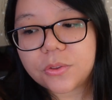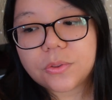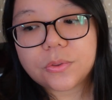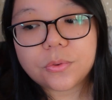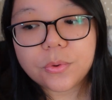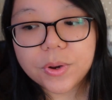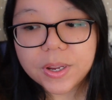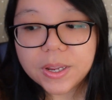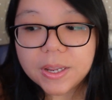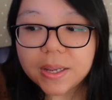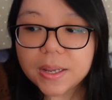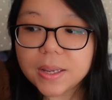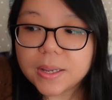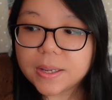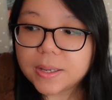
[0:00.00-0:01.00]

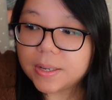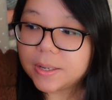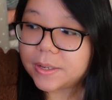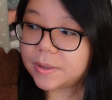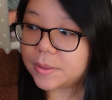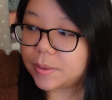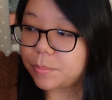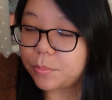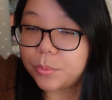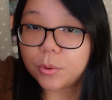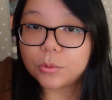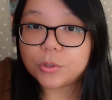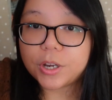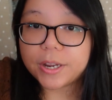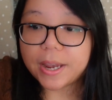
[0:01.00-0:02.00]
3
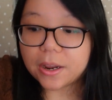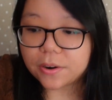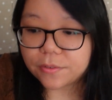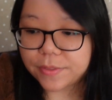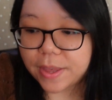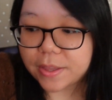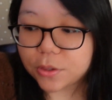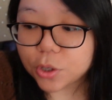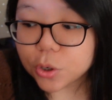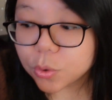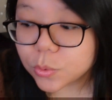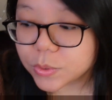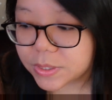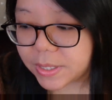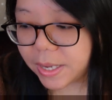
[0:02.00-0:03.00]
projects out of that
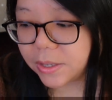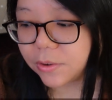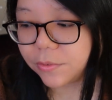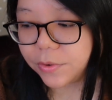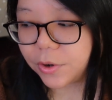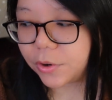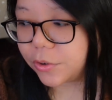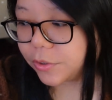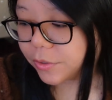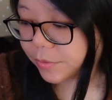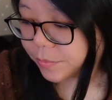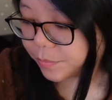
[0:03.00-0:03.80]
2 skein of yarn.